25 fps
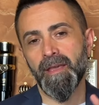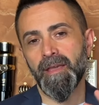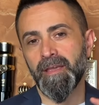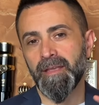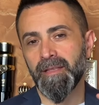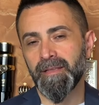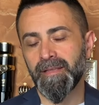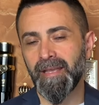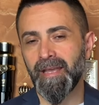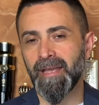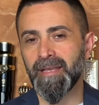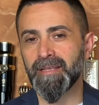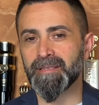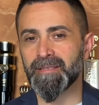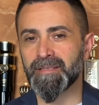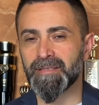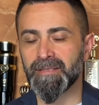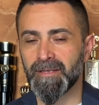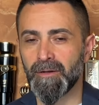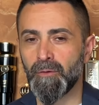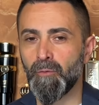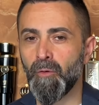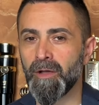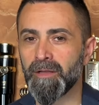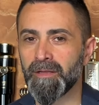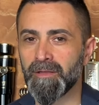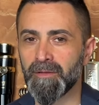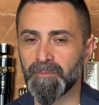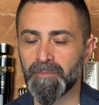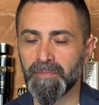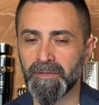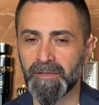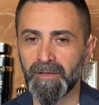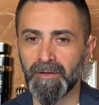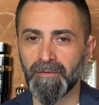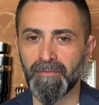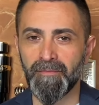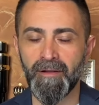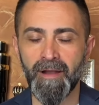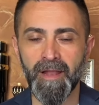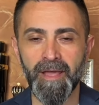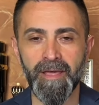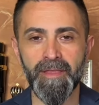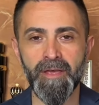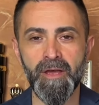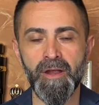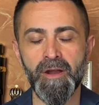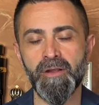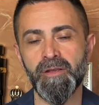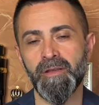It has uh, quite a bit of
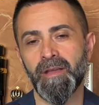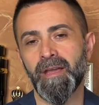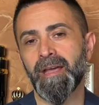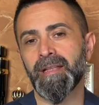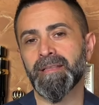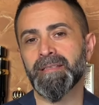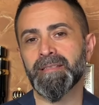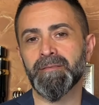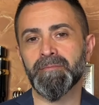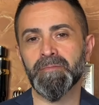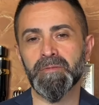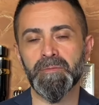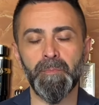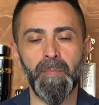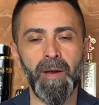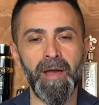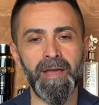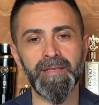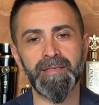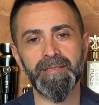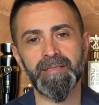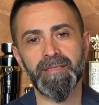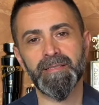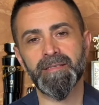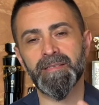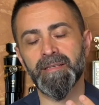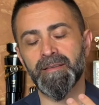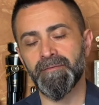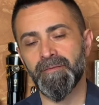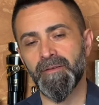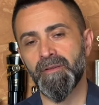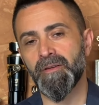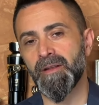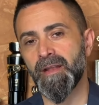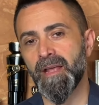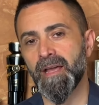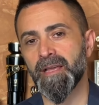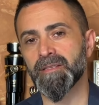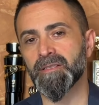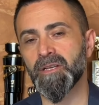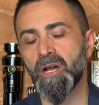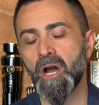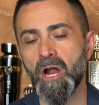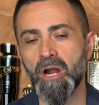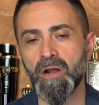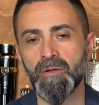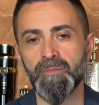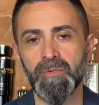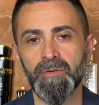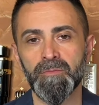leather, you get some spices, a very nice
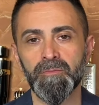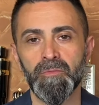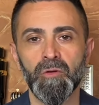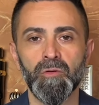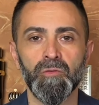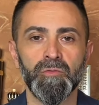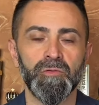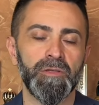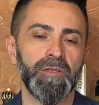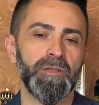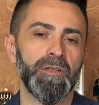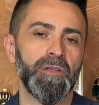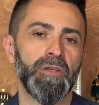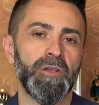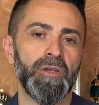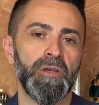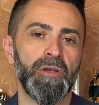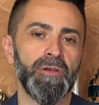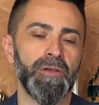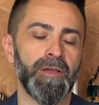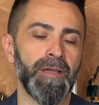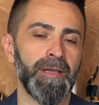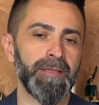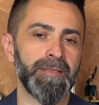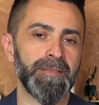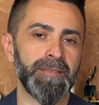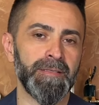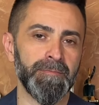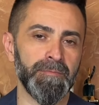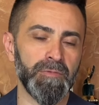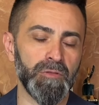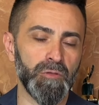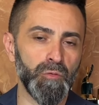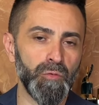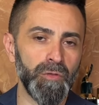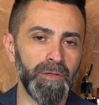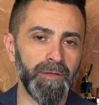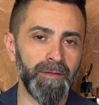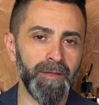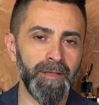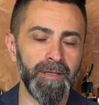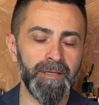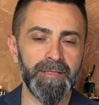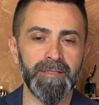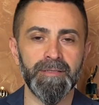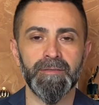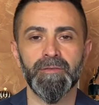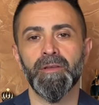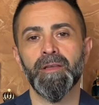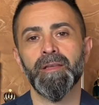cardamom note in here, you get some
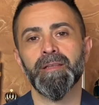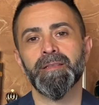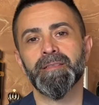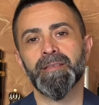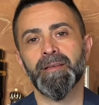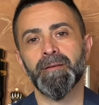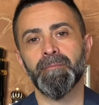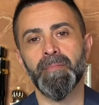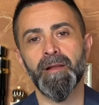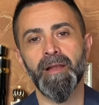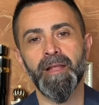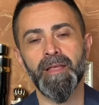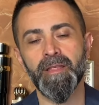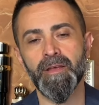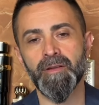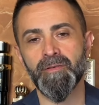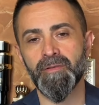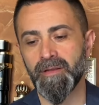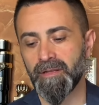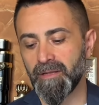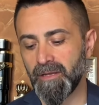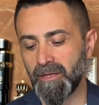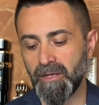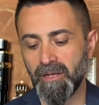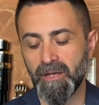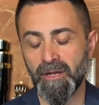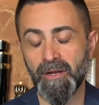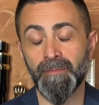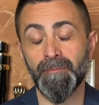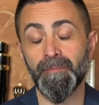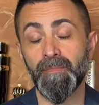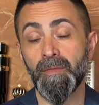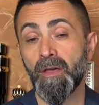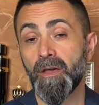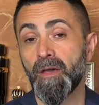sweetness, you get some leather in here.